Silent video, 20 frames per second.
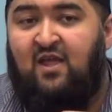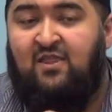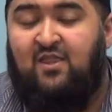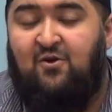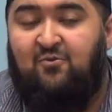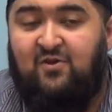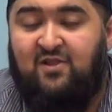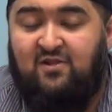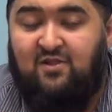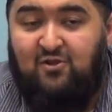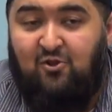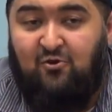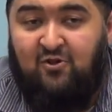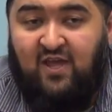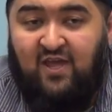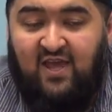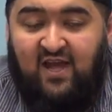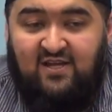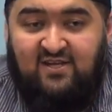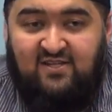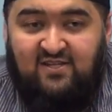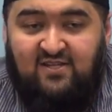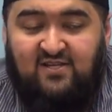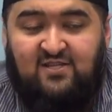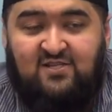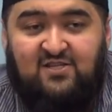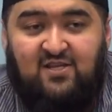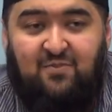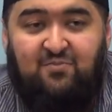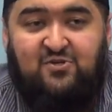Now when looking at
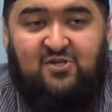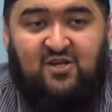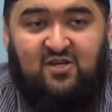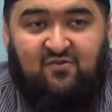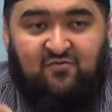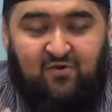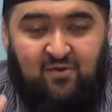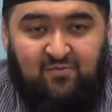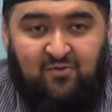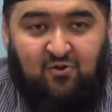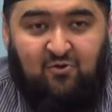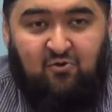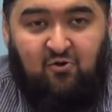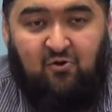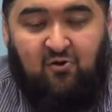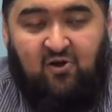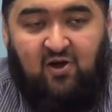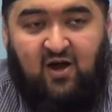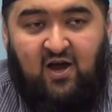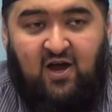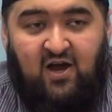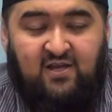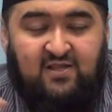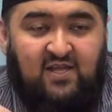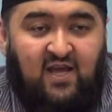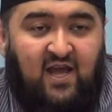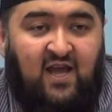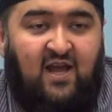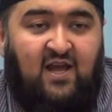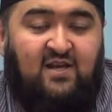this subject from the
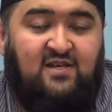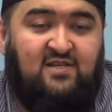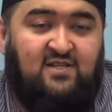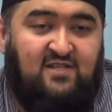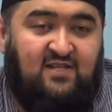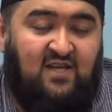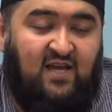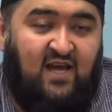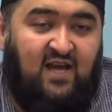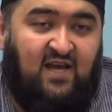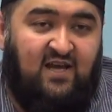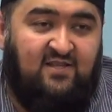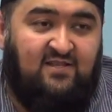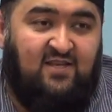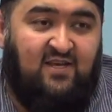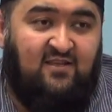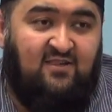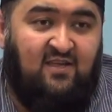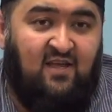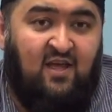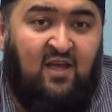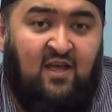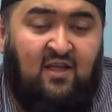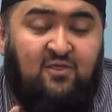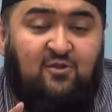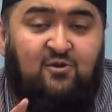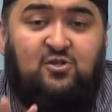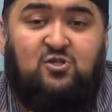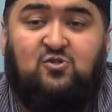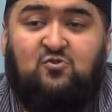Quran and the Ahadith,
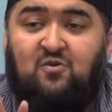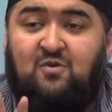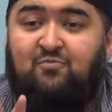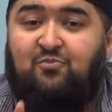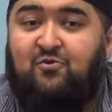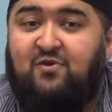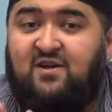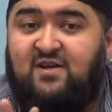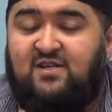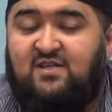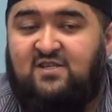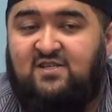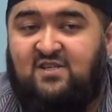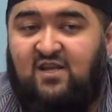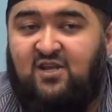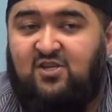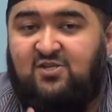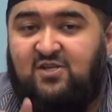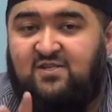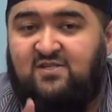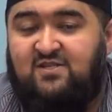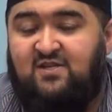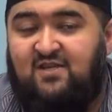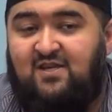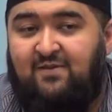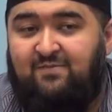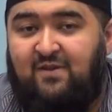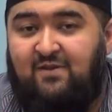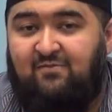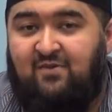there's two important distinctions to
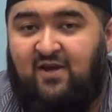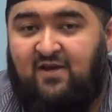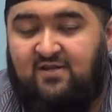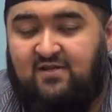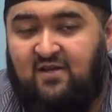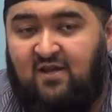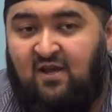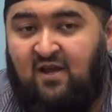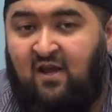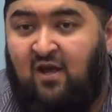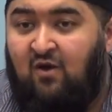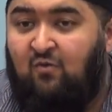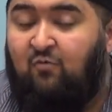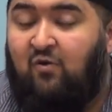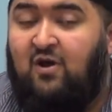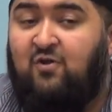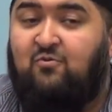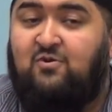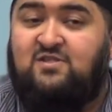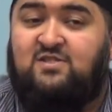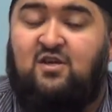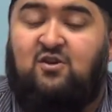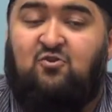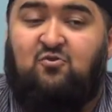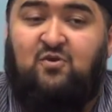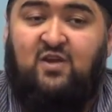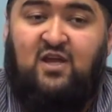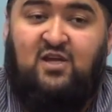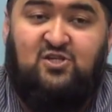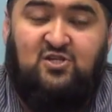keep in mind. One was the
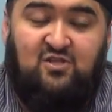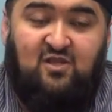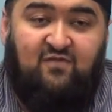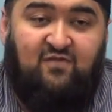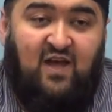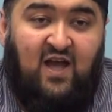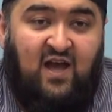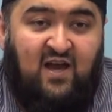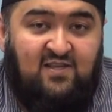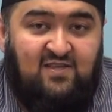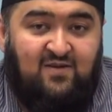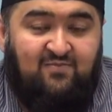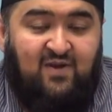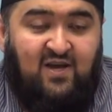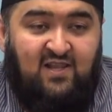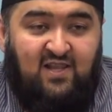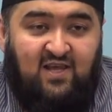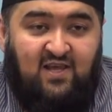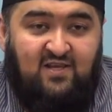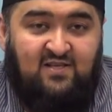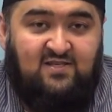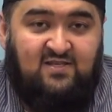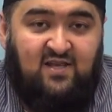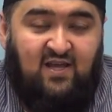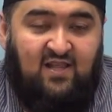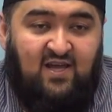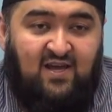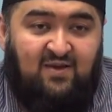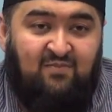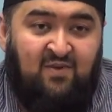creation of Adam alayhi
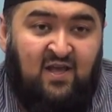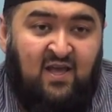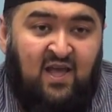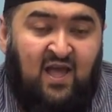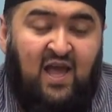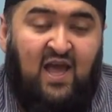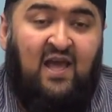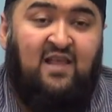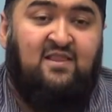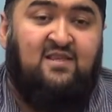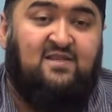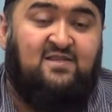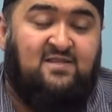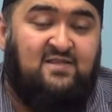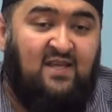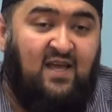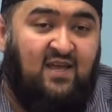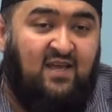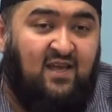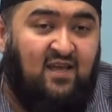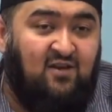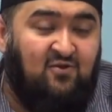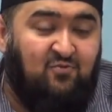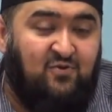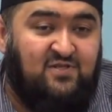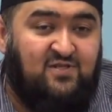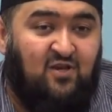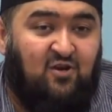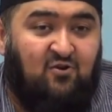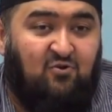salam, and the second
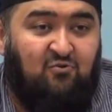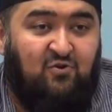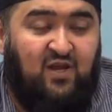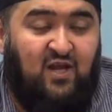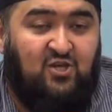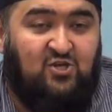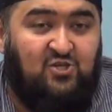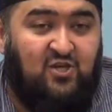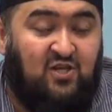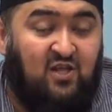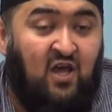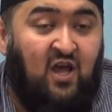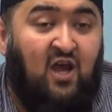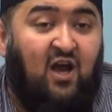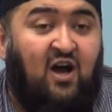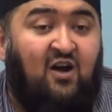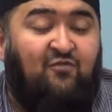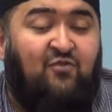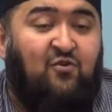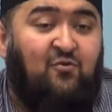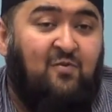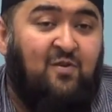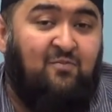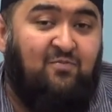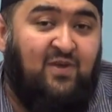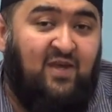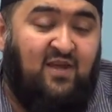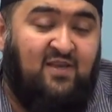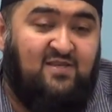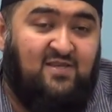was the creation of
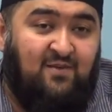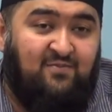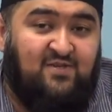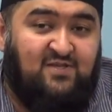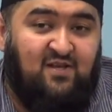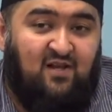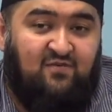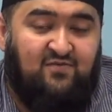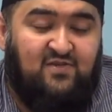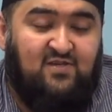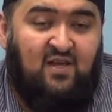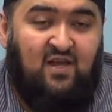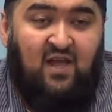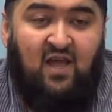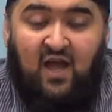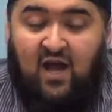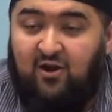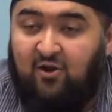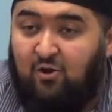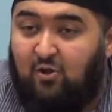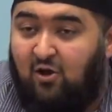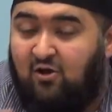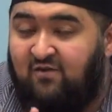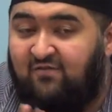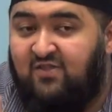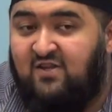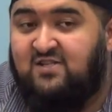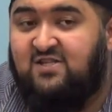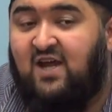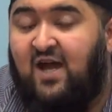human beings themselves. And a lot
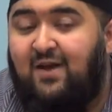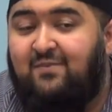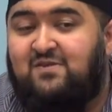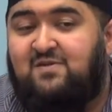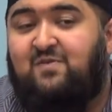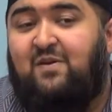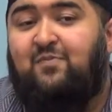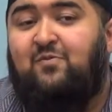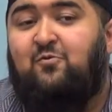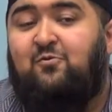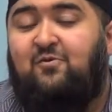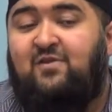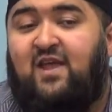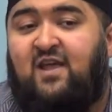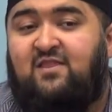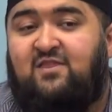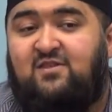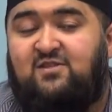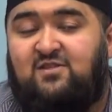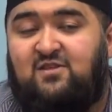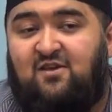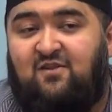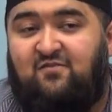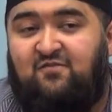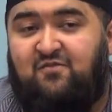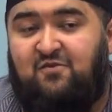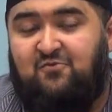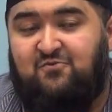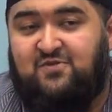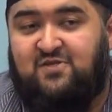of the times people will get this
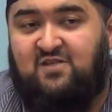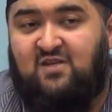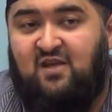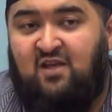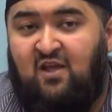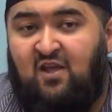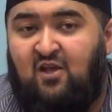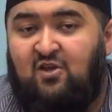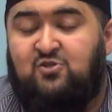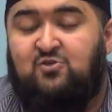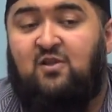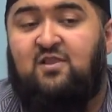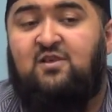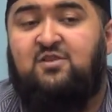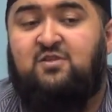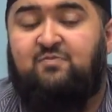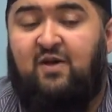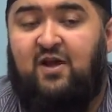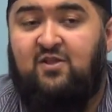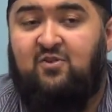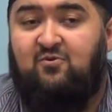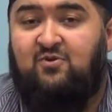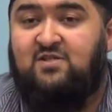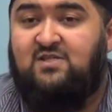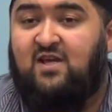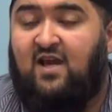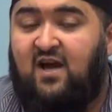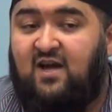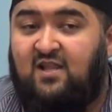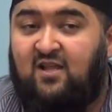confused. So Allah subhanahu wa
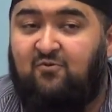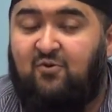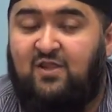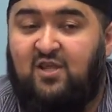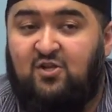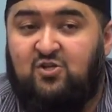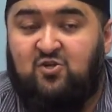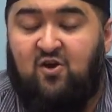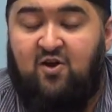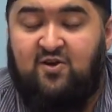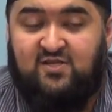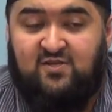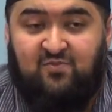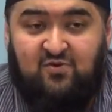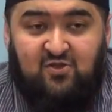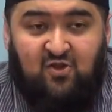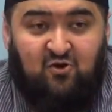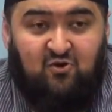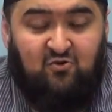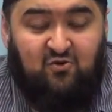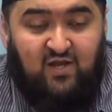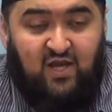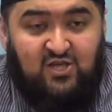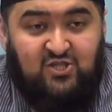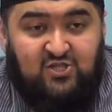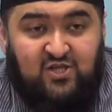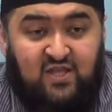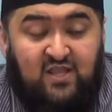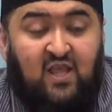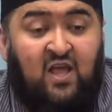ta'ala, when He talks about the
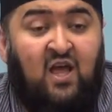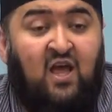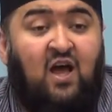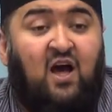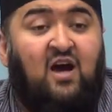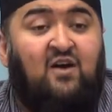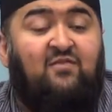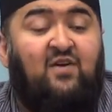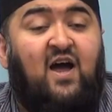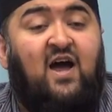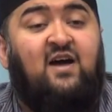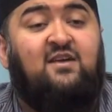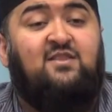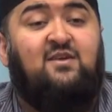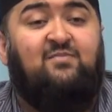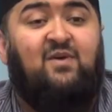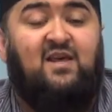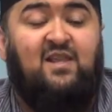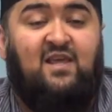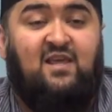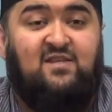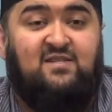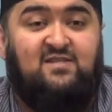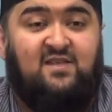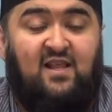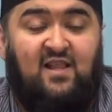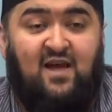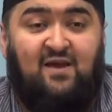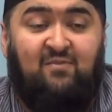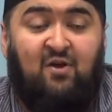creation of Adam alayhi
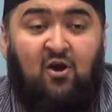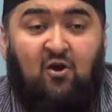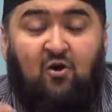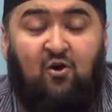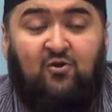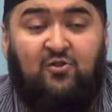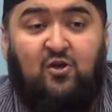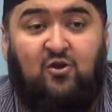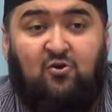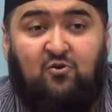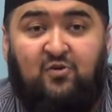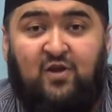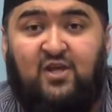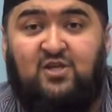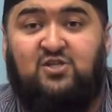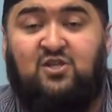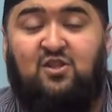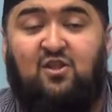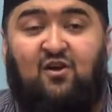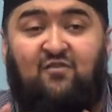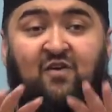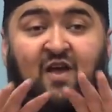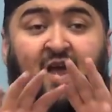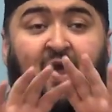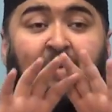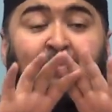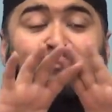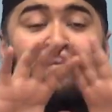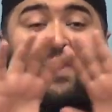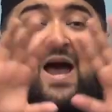salam, or the creation of
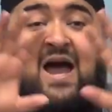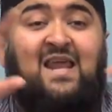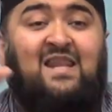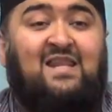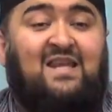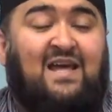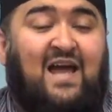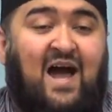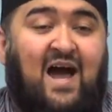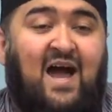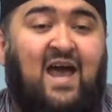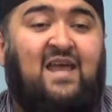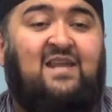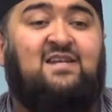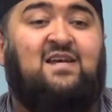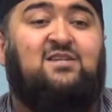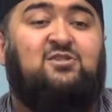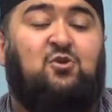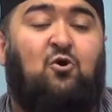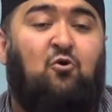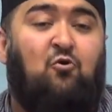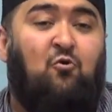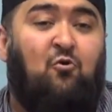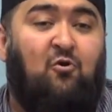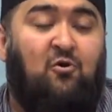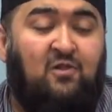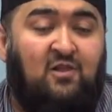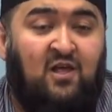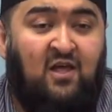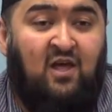mankind as a
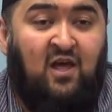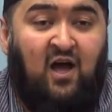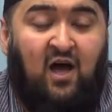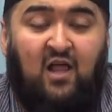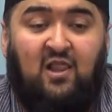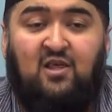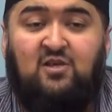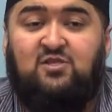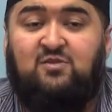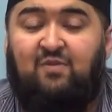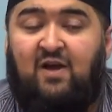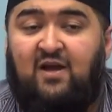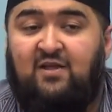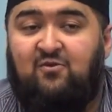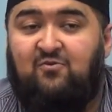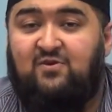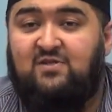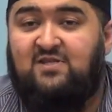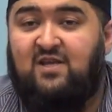whole, Allah subhanahu wa